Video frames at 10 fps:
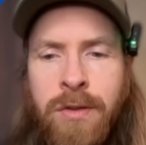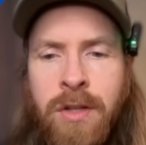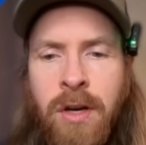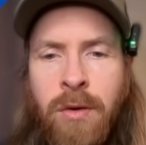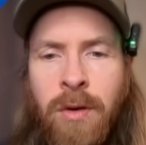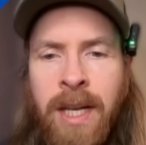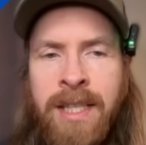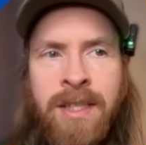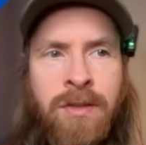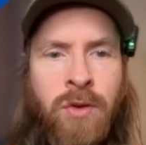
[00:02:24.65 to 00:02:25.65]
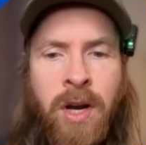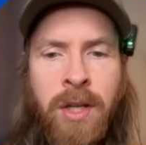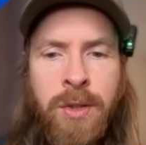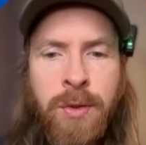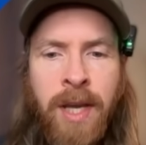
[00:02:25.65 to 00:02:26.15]
So let's
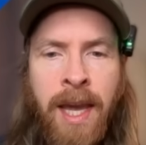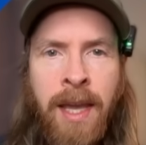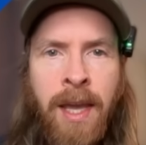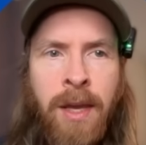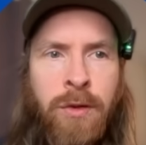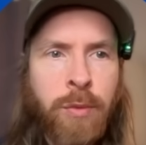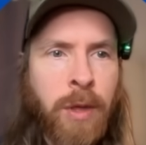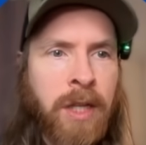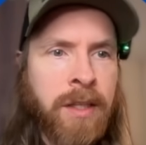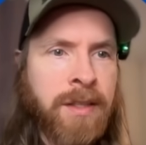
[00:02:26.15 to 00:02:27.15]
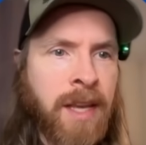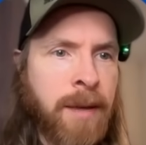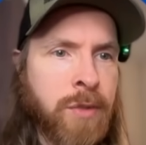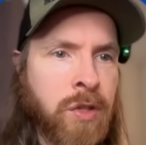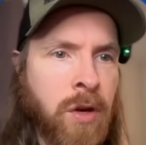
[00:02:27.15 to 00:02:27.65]
try today to build the
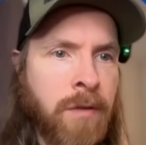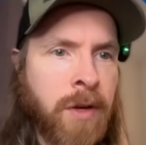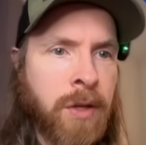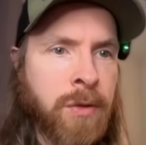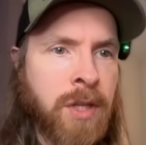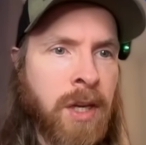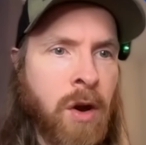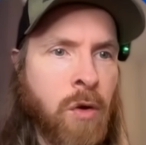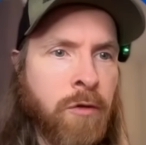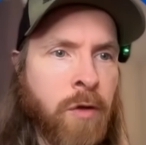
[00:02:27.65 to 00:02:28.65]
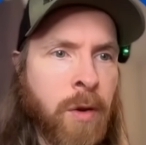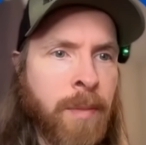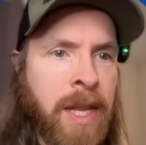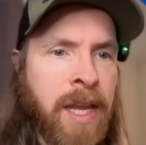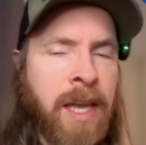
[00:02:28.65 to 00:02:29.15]
same server using O four
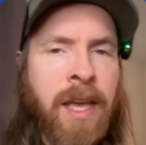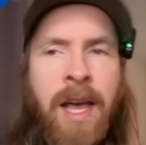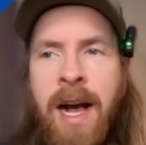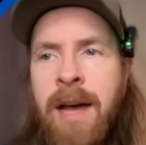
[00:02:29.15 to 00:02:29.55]
Mini